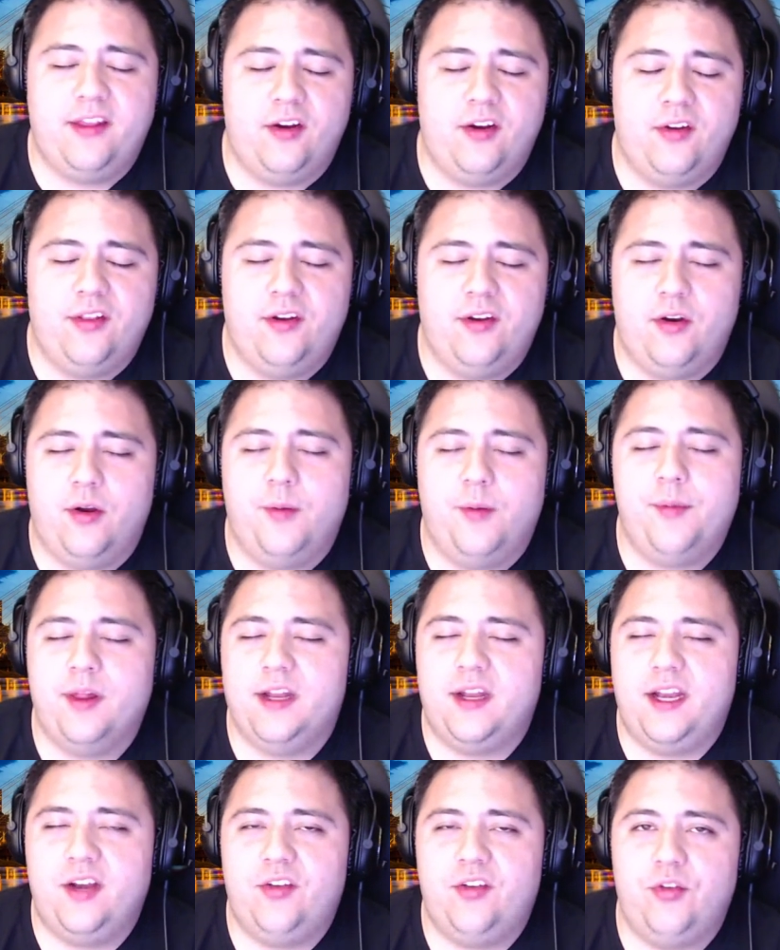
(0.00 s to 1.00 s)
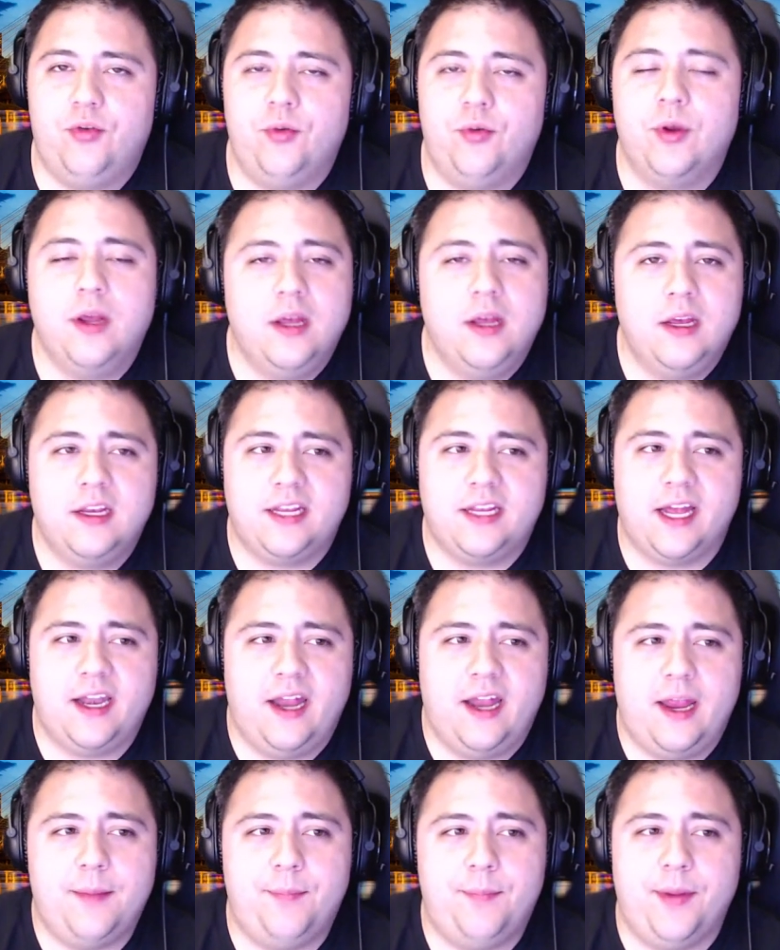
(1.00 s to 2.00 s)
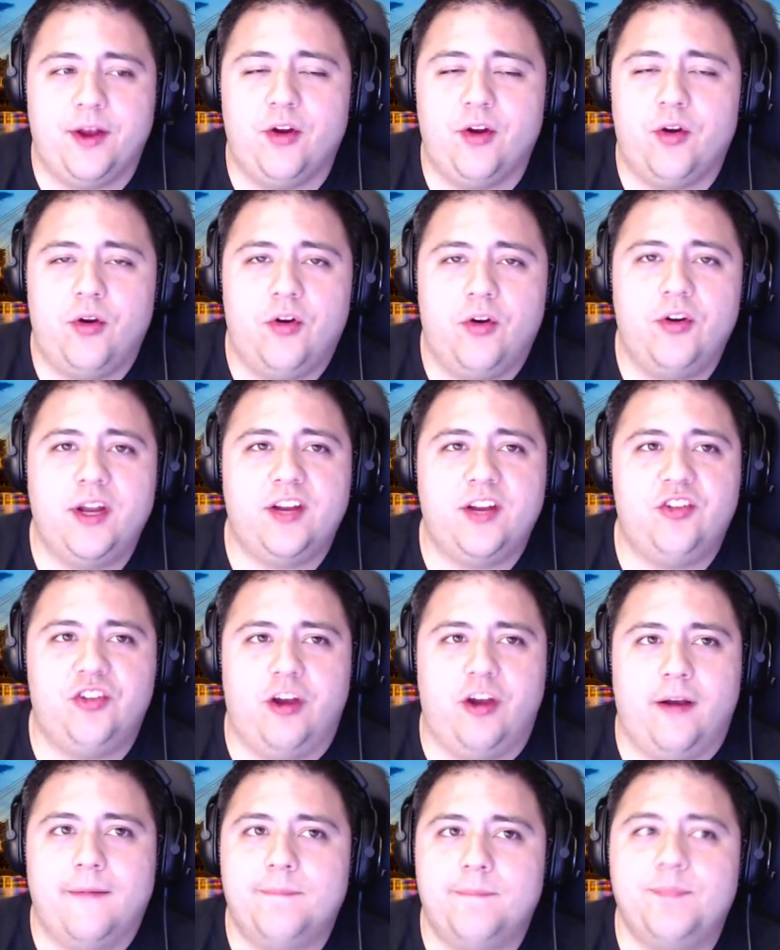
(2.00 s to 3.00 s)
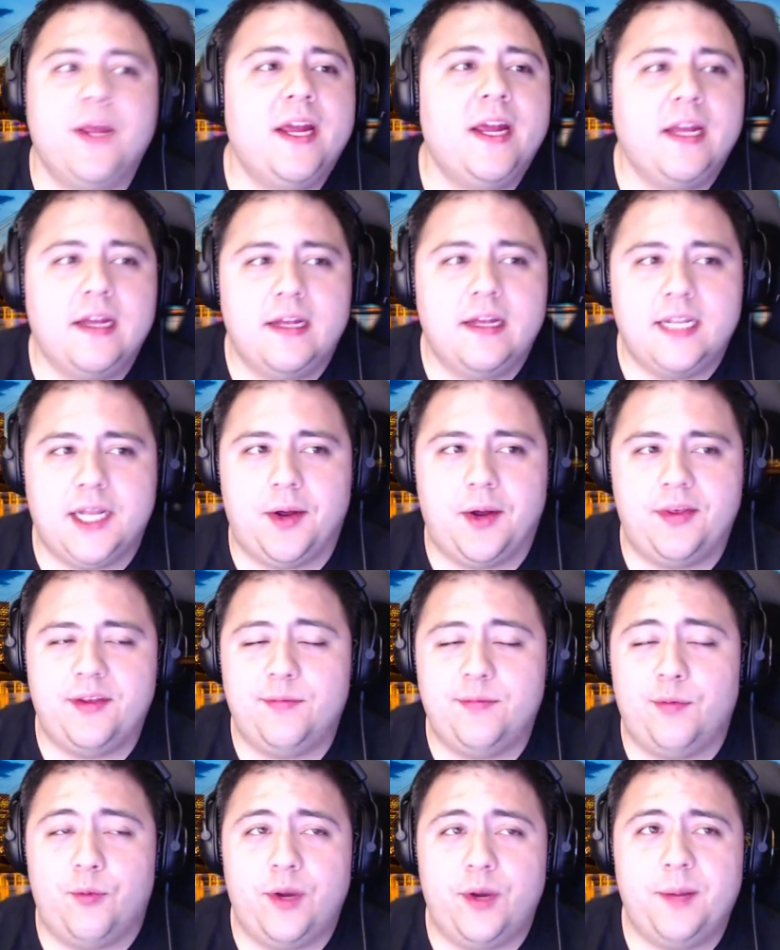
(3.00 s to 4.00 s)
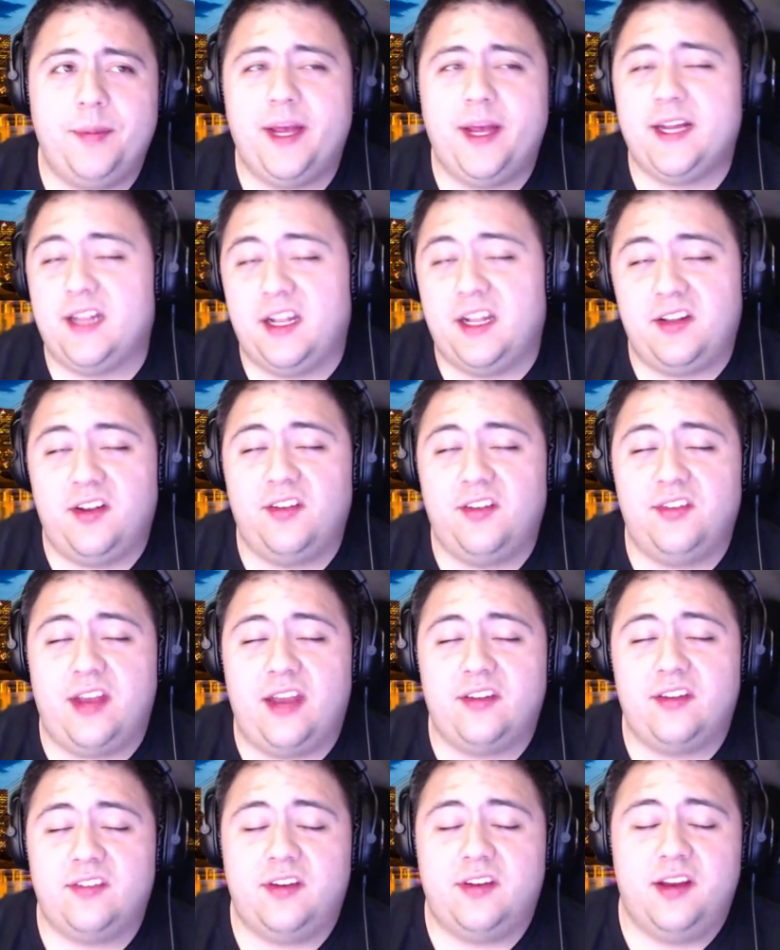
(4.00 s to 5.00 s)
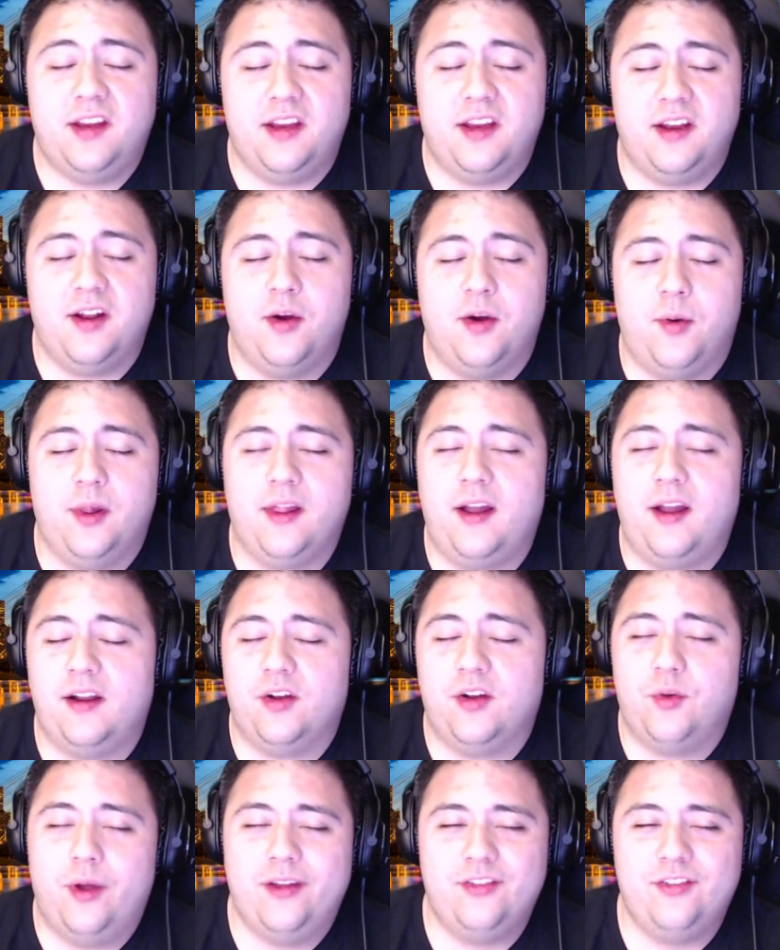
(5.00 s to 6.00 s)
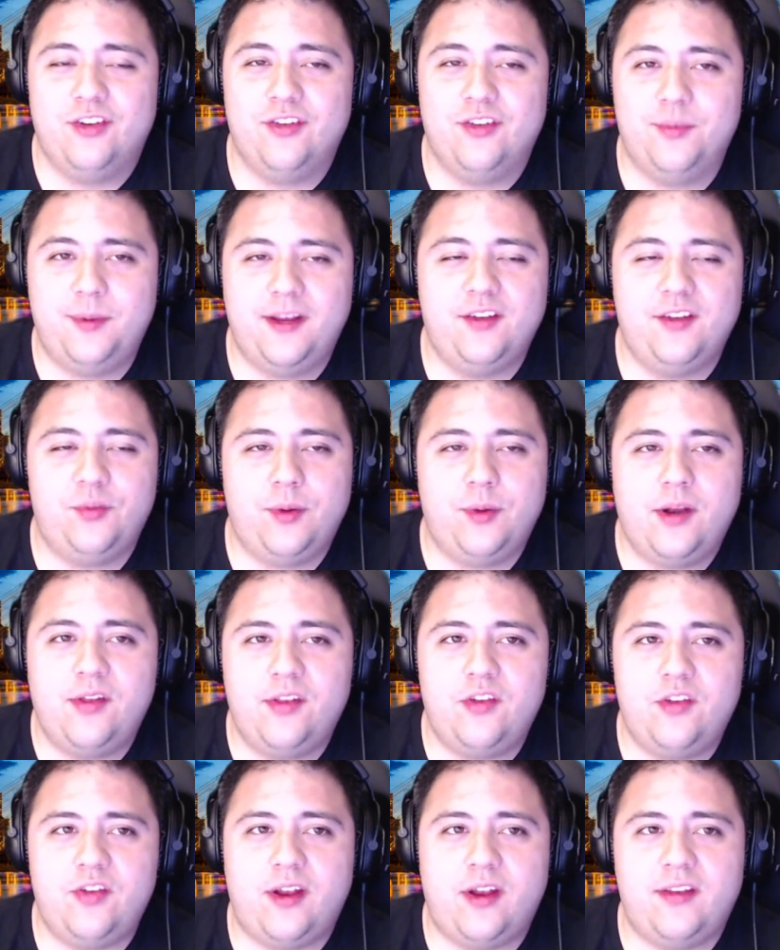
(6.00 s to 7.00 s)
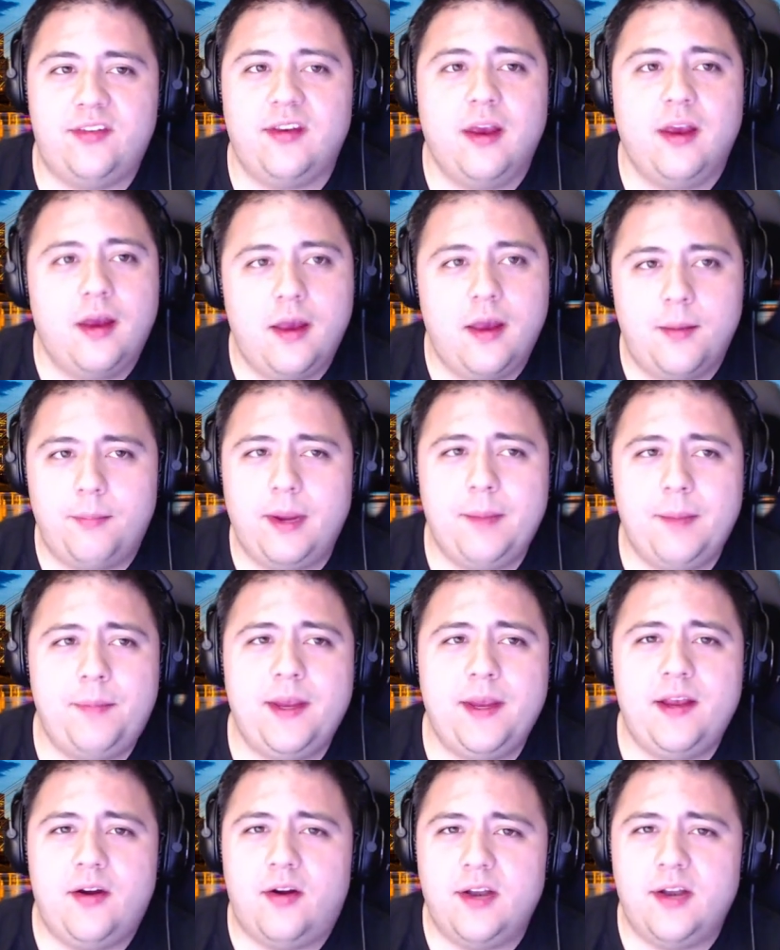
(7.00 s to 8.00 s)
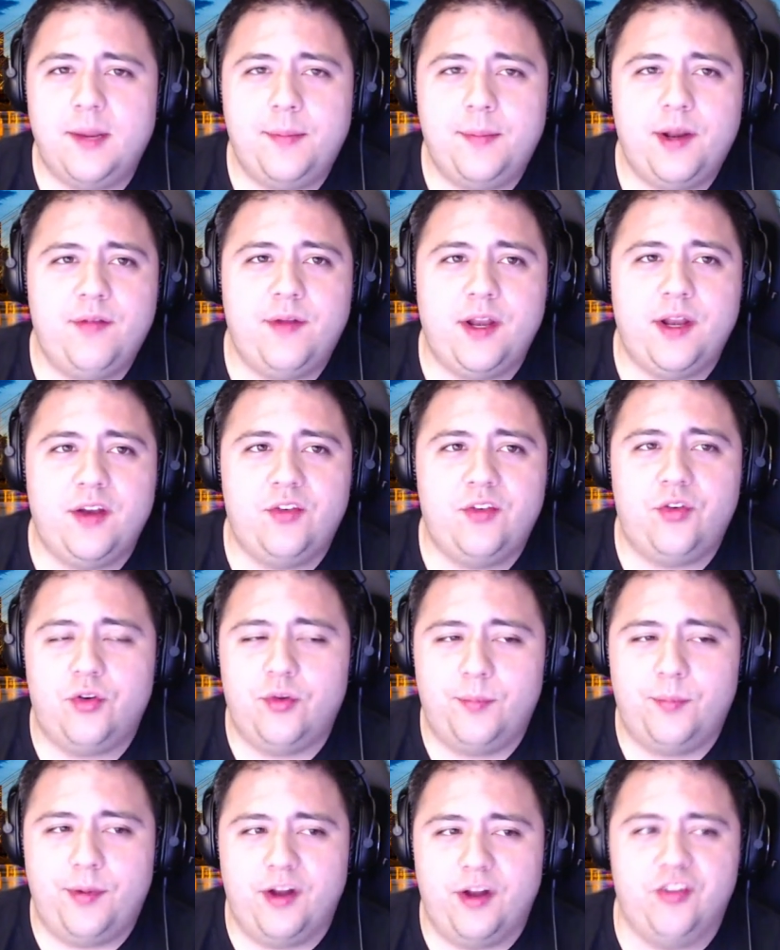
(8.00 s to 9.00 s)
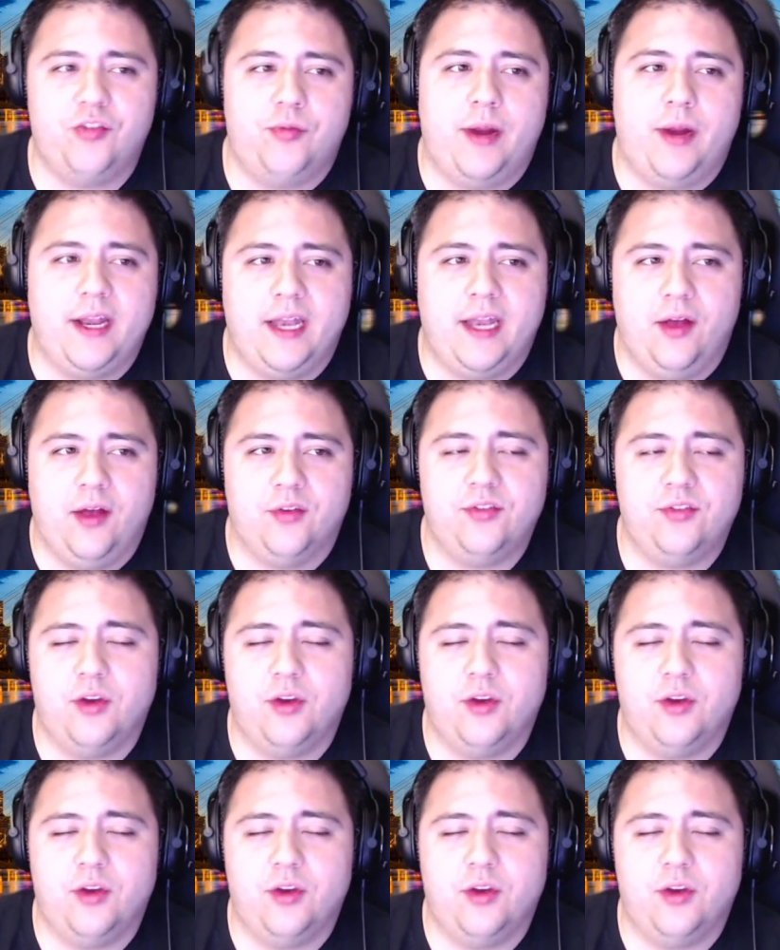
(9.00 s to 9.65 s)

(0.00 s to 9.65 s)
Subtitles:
Their ability to get a bigger earning share. Now, I think for Winnipeg, that does ask, you know, a lot of questions because we know the Jets might be on a bit of an internal budget right now.